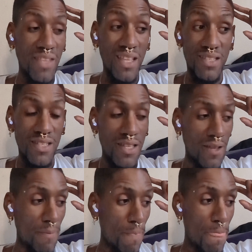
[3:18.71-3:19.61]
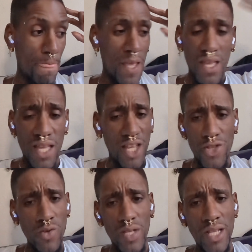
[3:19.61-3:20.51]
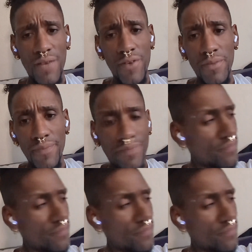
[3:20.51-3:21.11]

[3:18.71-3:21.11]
That's it. And you can love them.